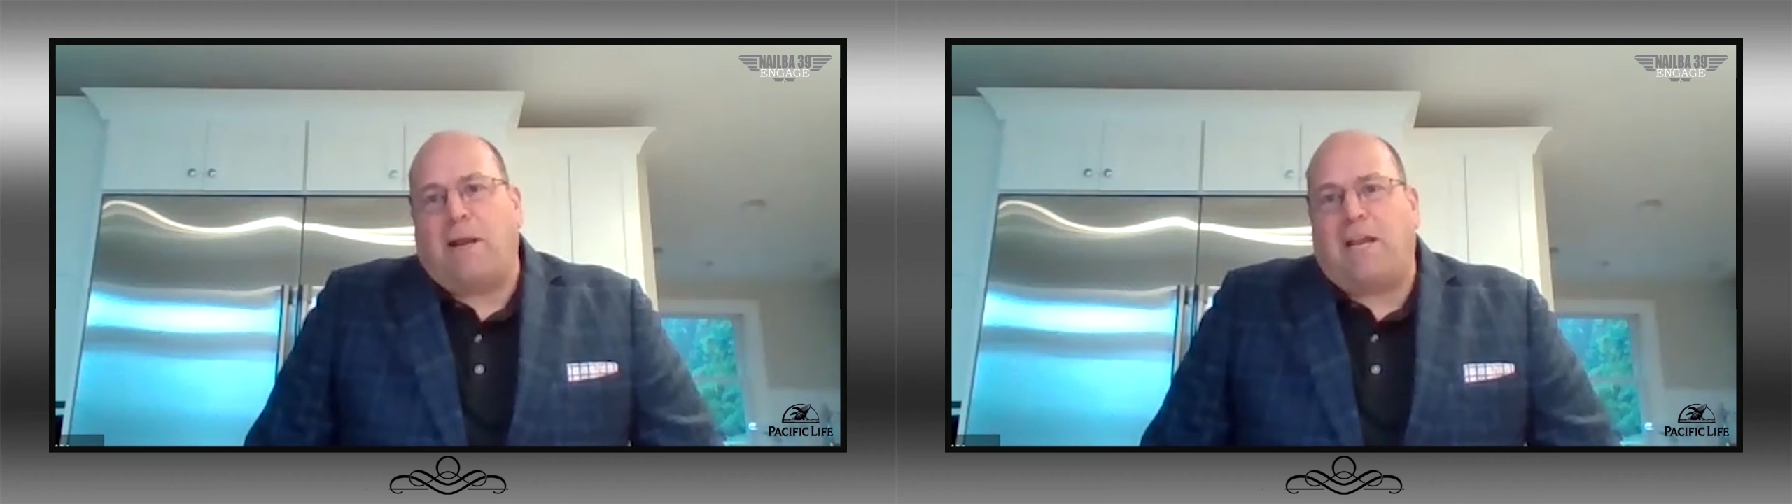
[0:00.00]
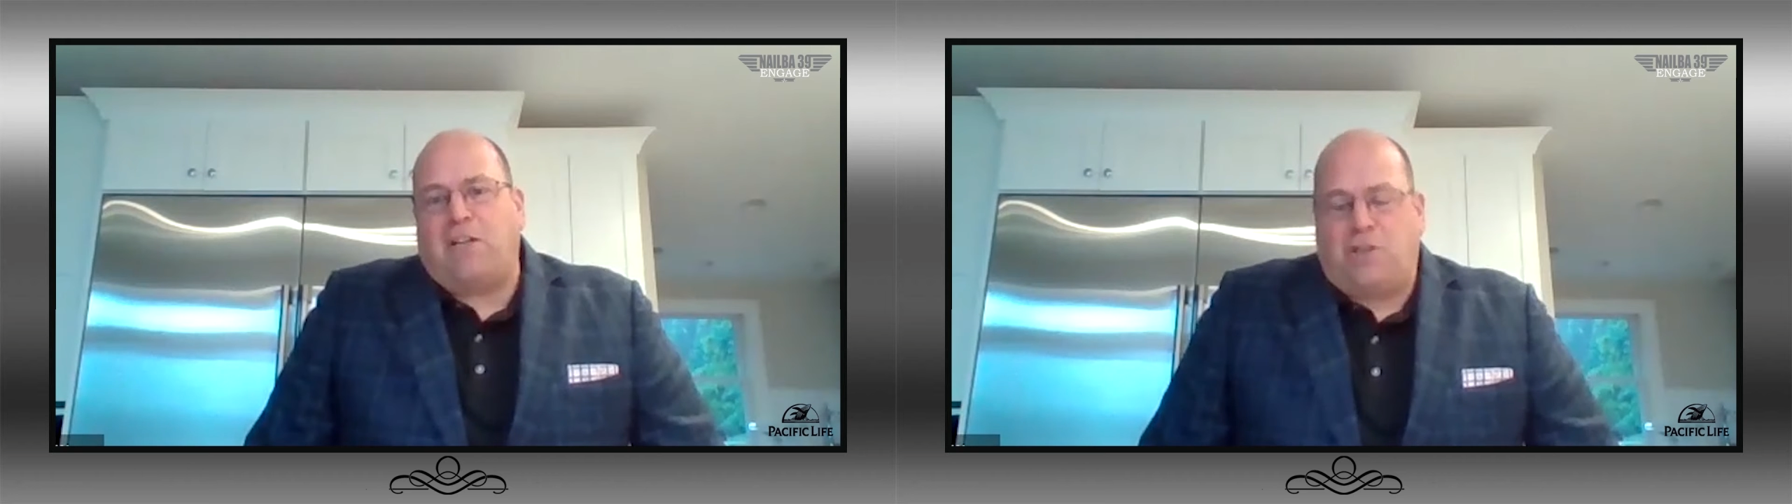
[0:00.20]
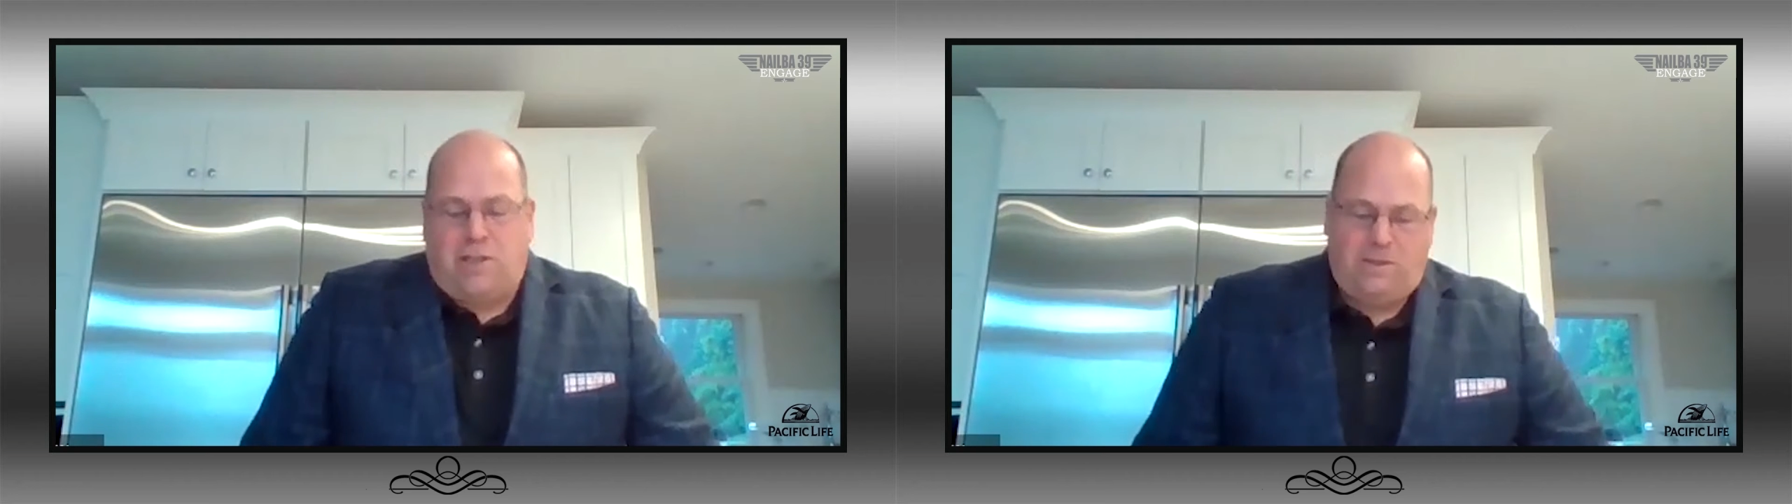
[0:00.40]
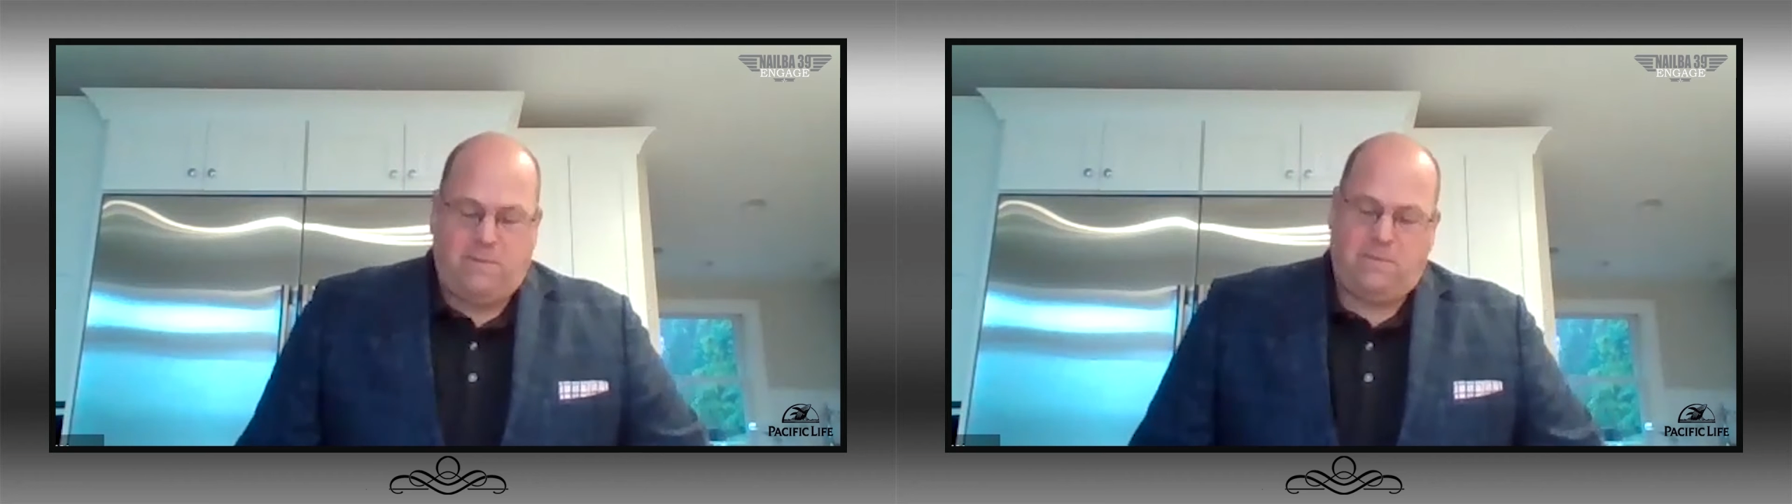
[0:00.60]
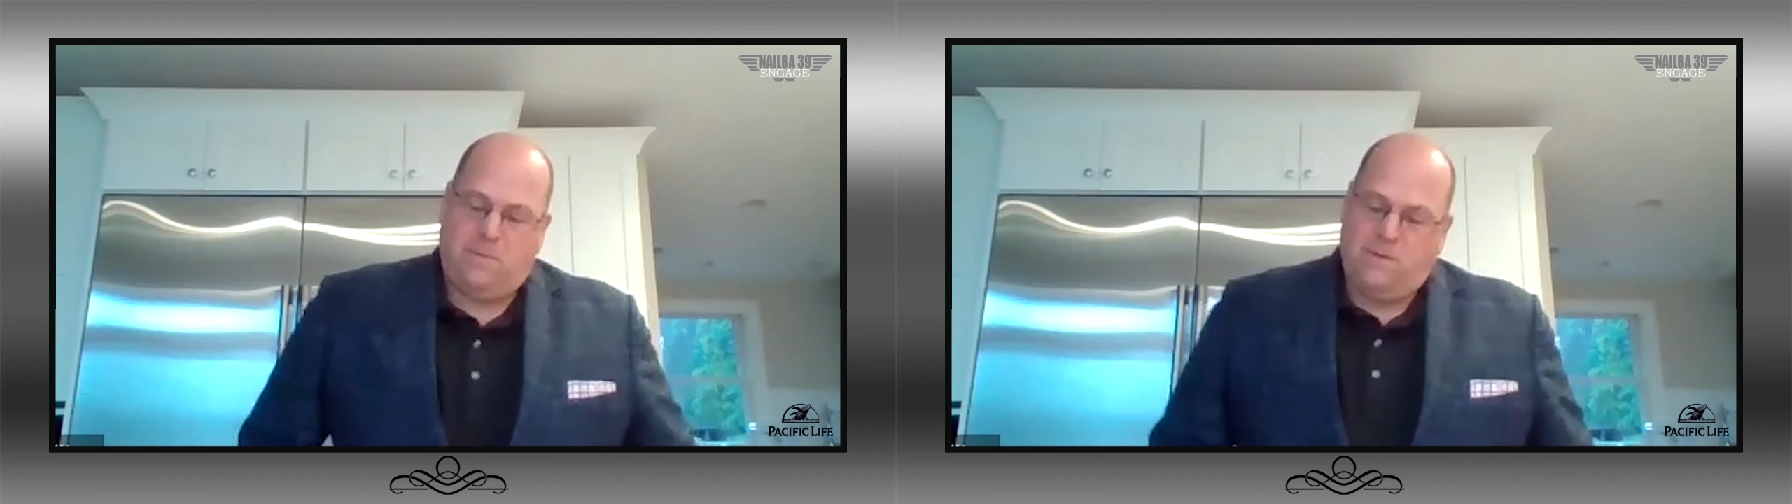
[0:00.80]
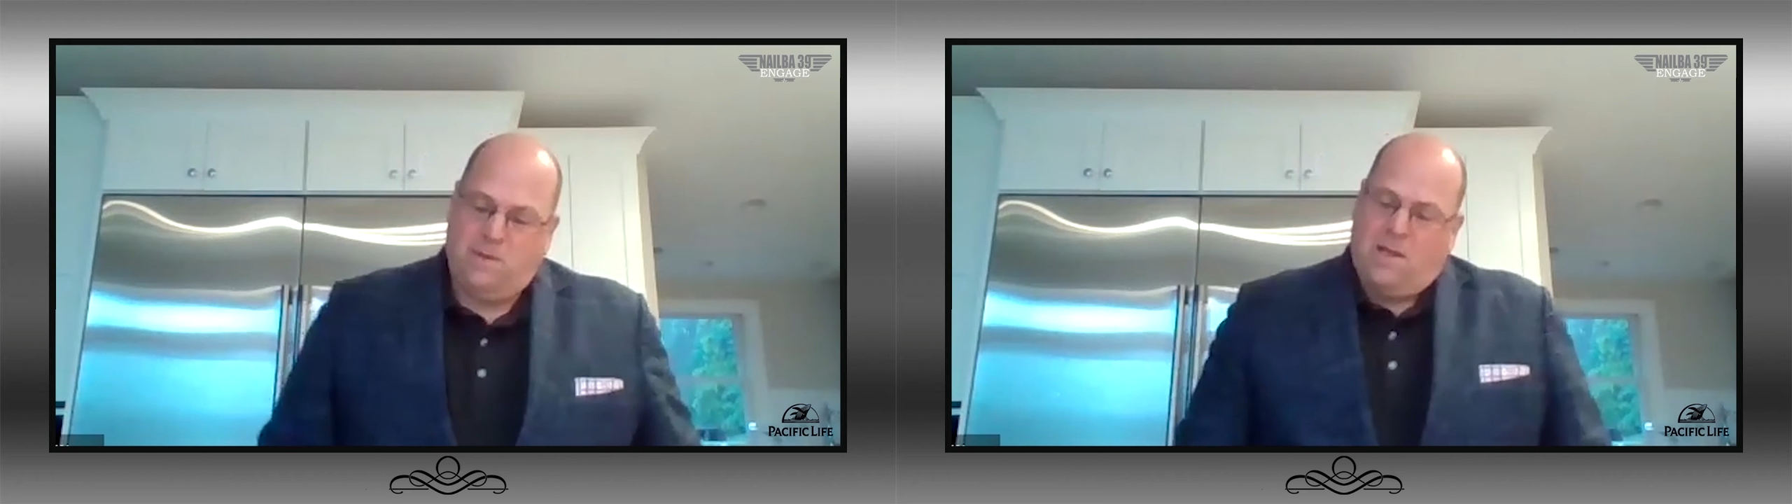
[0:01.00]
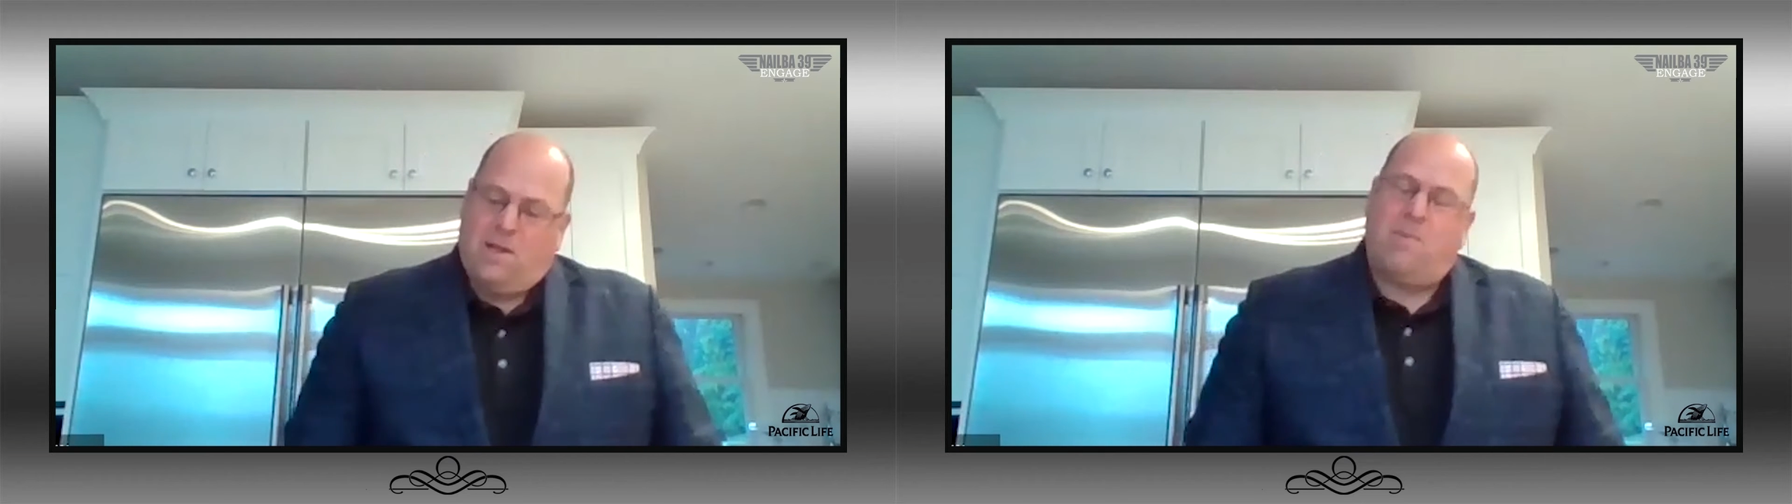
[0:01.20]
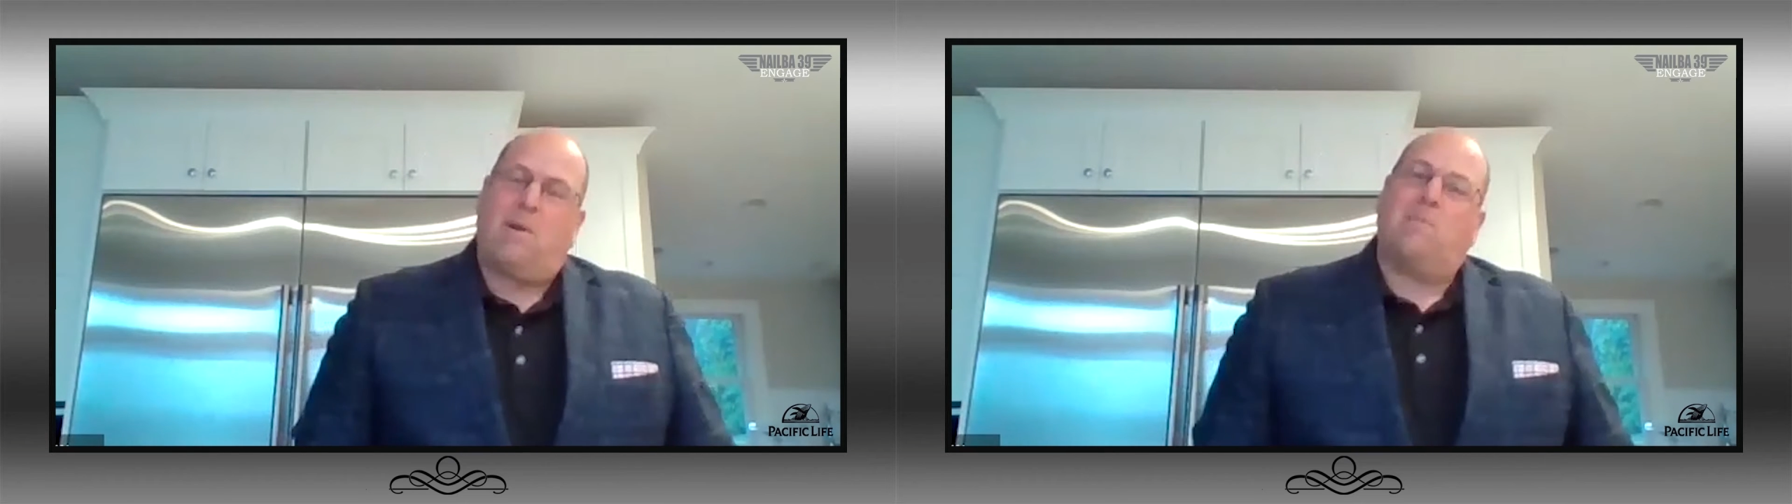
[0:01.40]
kitchen,
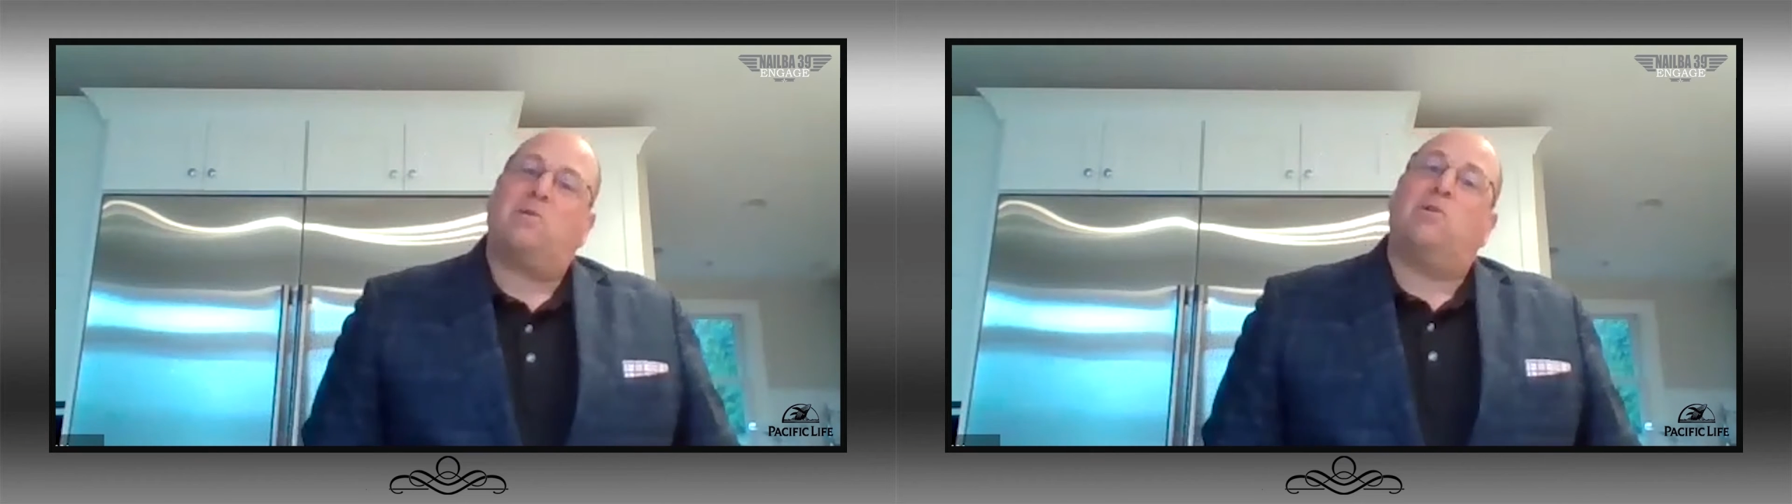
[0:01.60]
but I'm